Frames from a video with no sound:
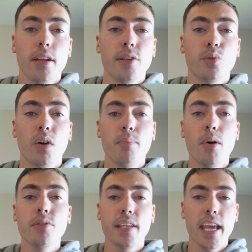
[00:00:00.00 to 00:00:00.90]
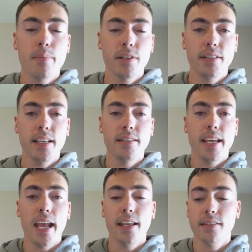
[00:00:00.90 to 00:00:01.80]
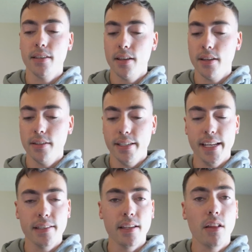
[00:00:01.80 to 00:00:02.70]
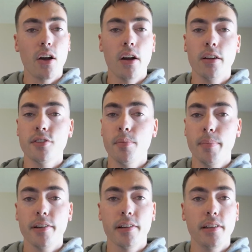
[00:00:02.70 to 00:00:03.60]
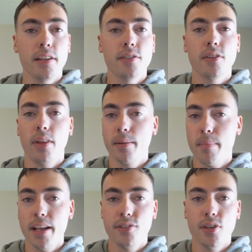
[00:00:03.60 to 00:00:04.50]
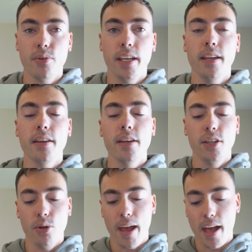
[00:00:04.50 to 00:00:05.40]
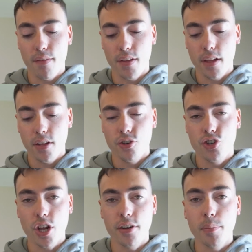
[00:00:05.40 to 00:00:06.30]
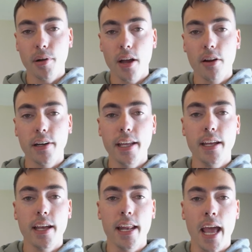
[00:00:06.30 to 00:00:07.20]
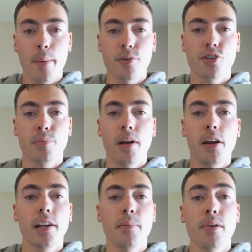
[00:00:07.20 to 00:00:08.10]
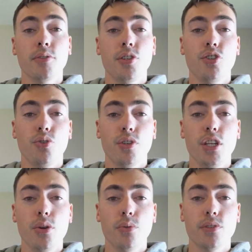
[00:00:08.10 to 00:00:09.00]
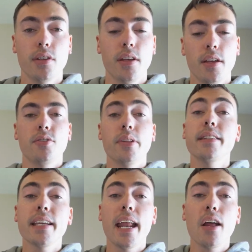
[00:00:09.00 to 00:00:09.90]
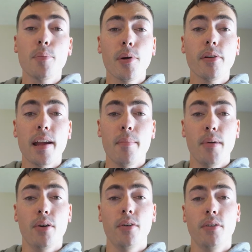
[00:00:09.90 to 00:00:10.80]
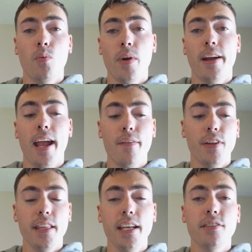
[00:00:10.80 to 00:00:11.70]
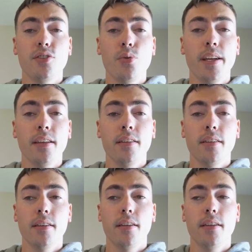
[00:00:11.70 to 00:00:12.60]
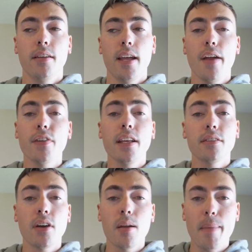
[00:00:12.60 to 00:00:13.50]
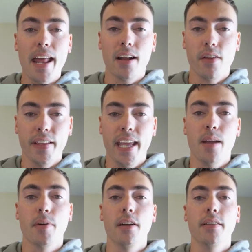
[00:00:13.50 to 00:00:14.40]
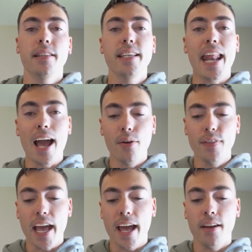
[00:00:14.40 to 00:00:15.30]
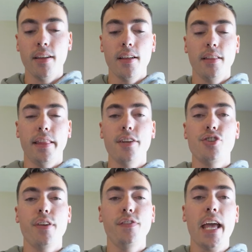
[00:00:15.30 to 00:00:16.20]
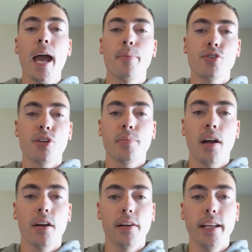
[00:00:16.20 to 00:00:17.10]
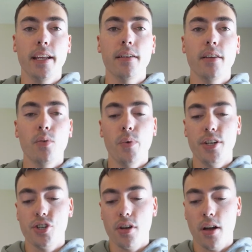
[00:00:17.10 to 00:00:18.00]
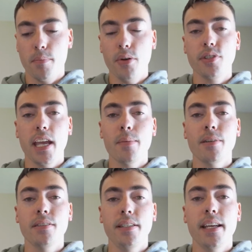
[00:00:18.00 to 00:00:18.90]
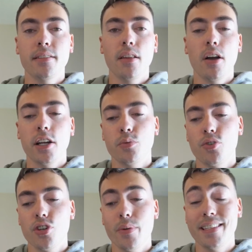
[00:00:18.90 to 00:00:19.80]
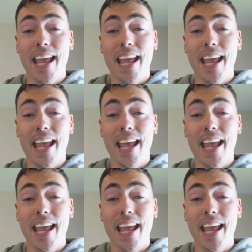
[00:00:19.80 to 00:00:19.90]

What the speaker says: So on most cameras these days, DSLRs, mirrorless, so like my Sony, you have shutter priority and aperture priority modes that you can use. So let's get out of program mode where everything is automatic on the camera. Let's get out of that. Let's shift to aperture priority, which on most cameras, DSLRs will show as